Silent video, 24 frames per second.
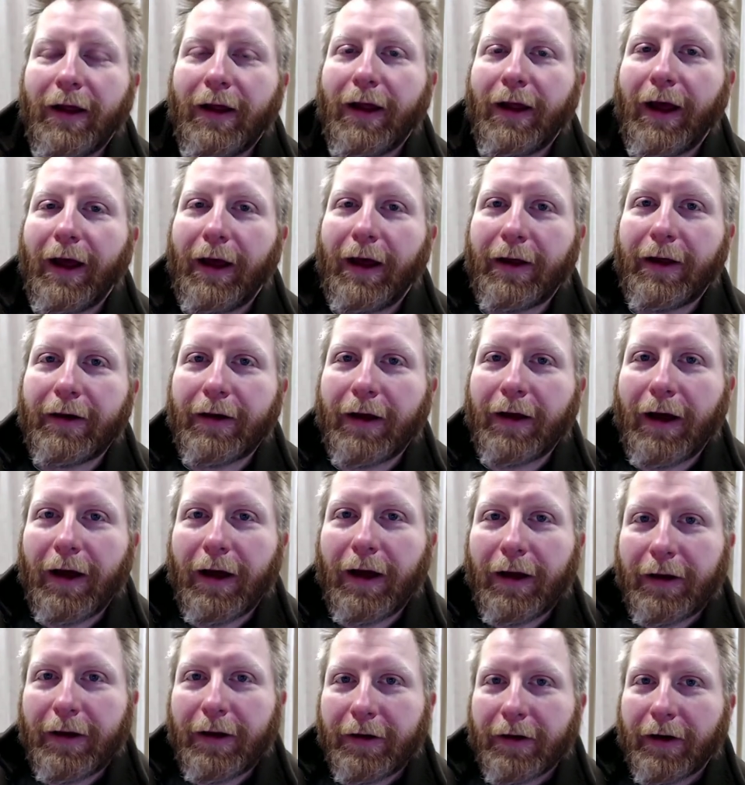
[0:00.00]
And
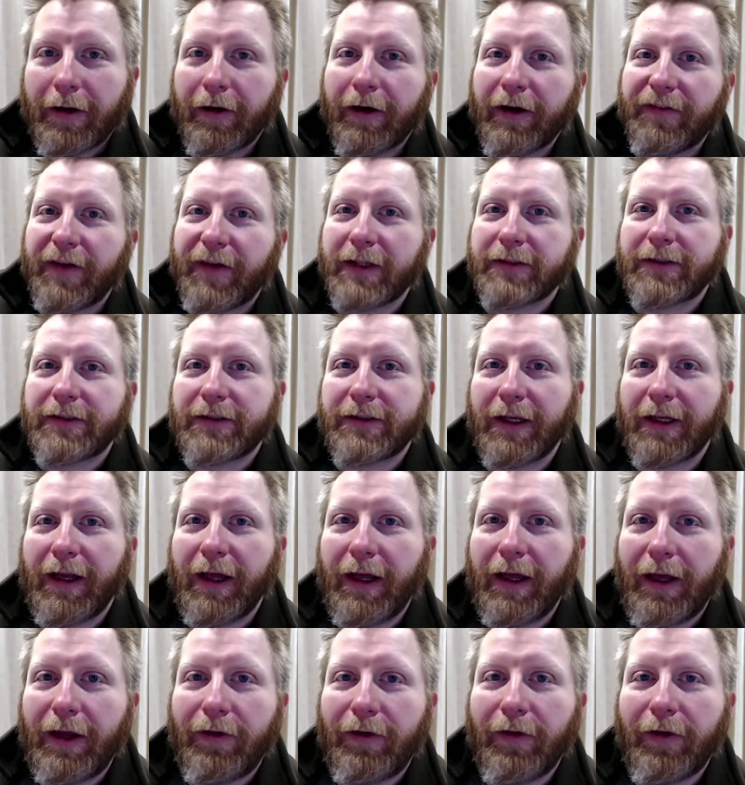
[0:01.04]
in current events
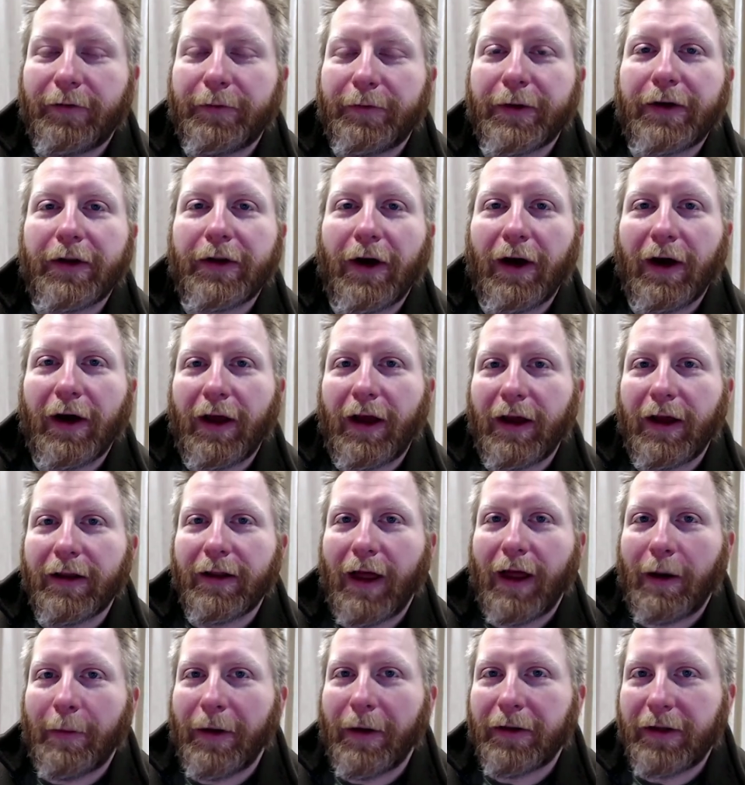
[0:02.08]
today, we've been talking a lot
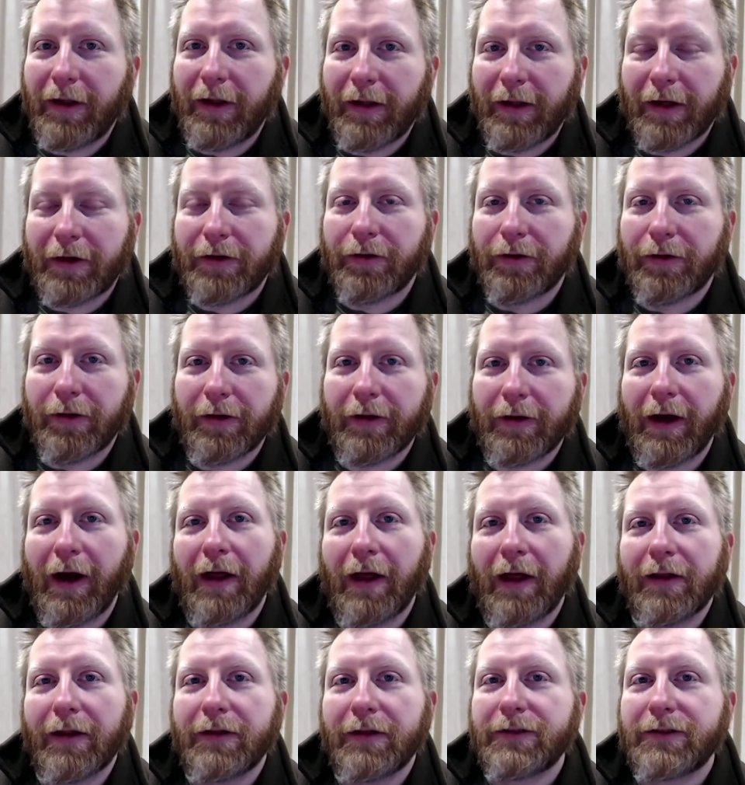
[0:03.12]
about the Electoral
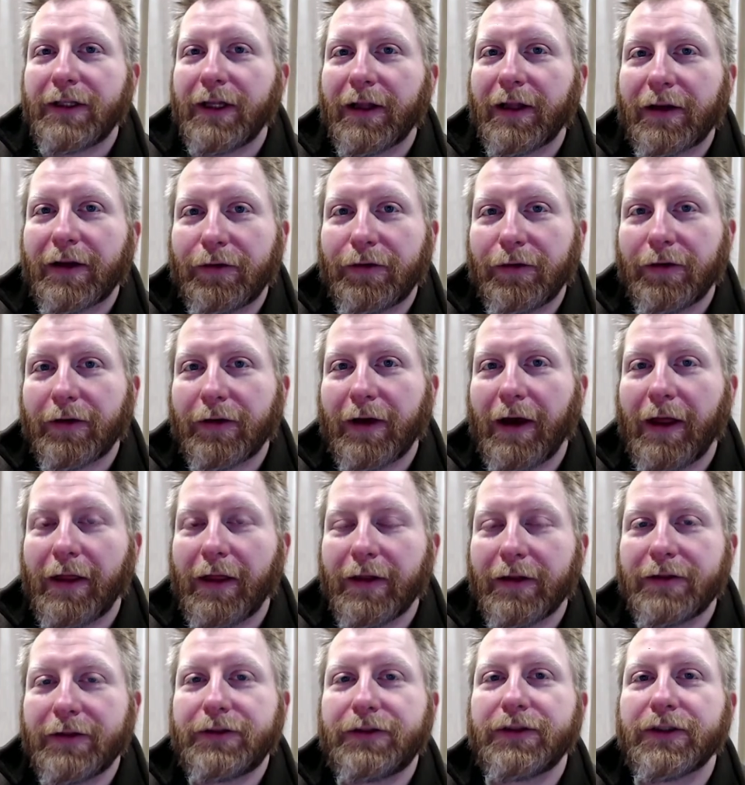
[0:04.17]
College. The Electoral
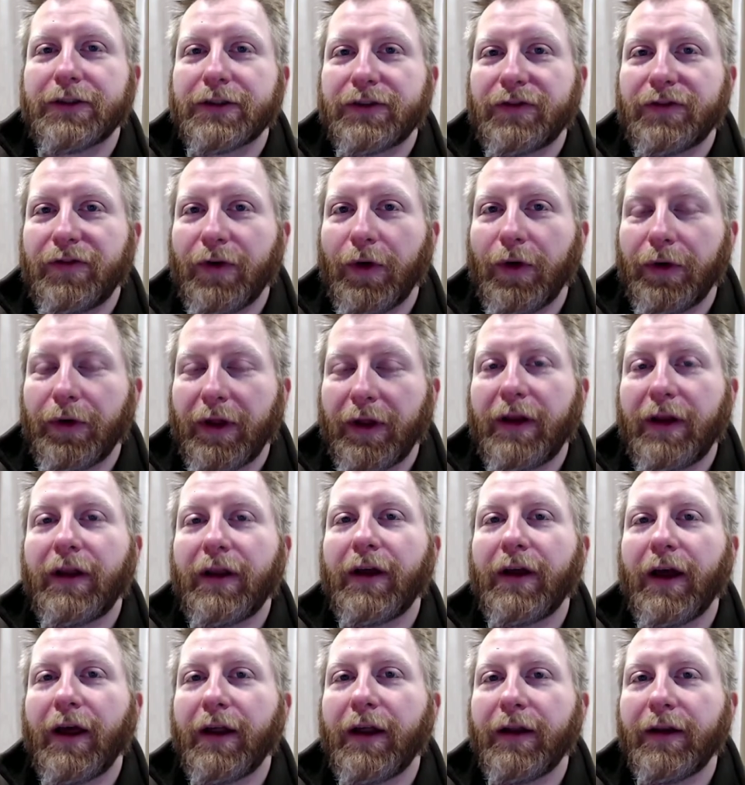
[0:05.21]
College just voted
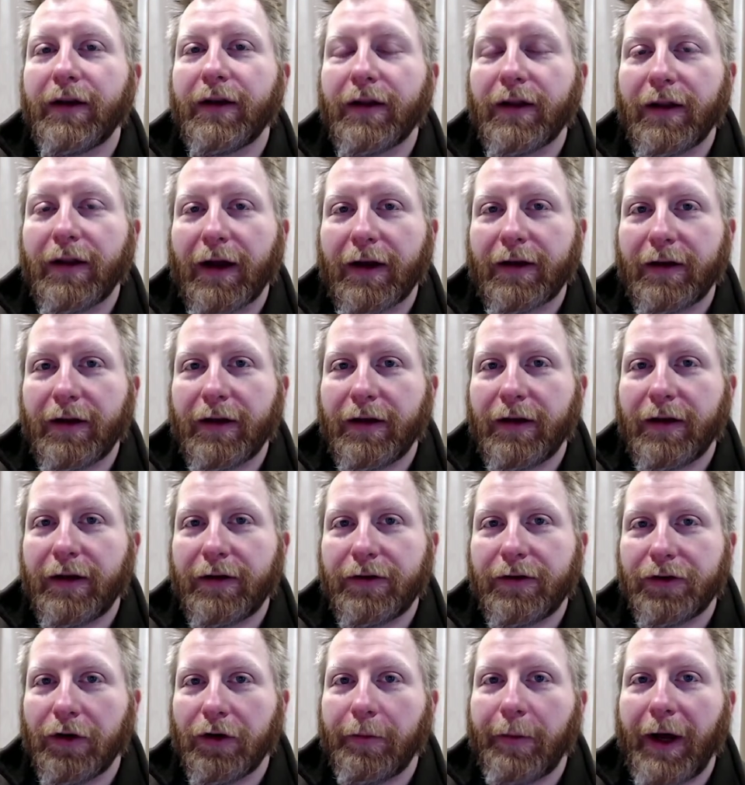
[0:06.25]
and elected
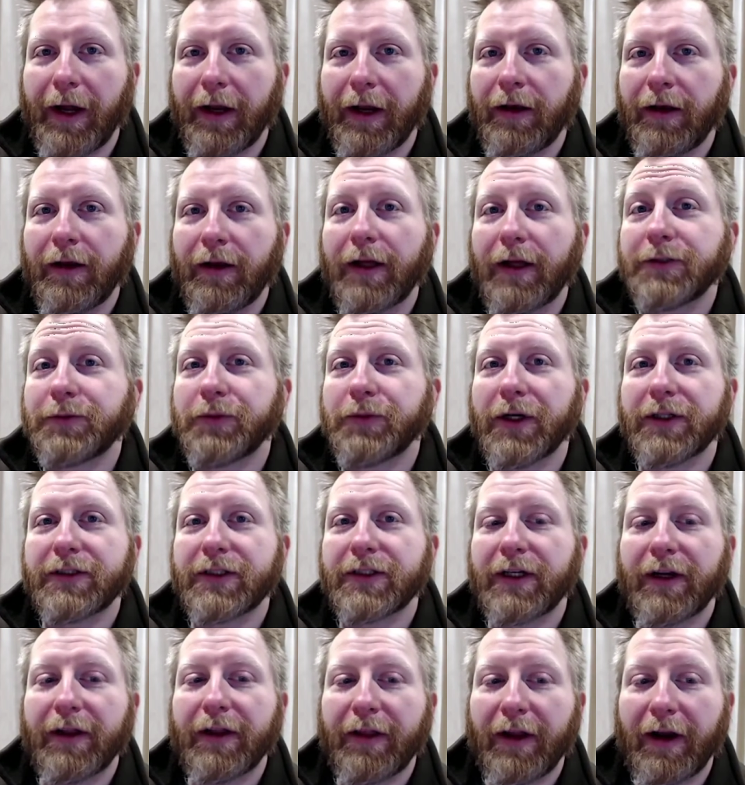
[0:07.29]
Joe Biden as
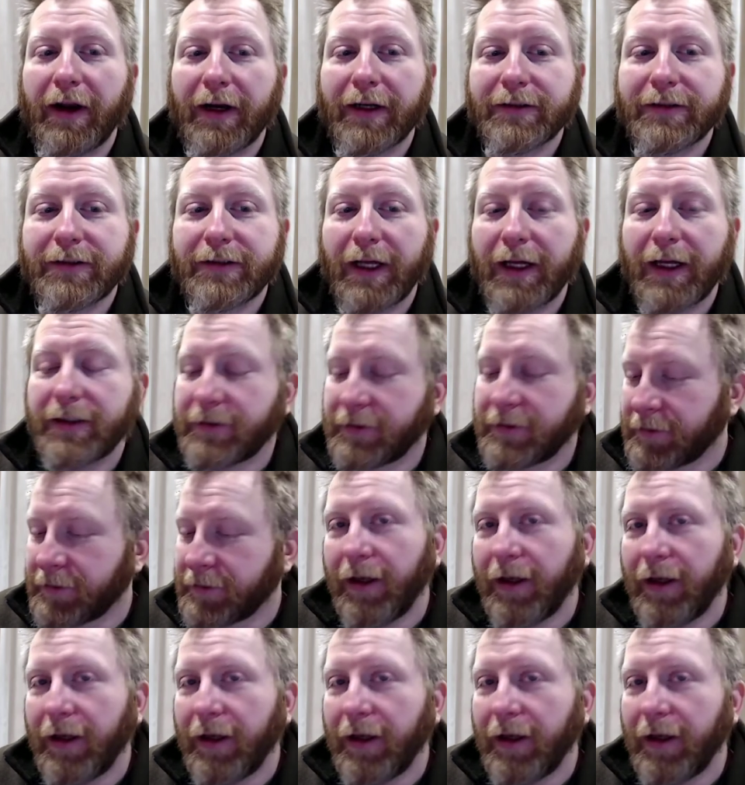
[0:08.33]
President of the United States.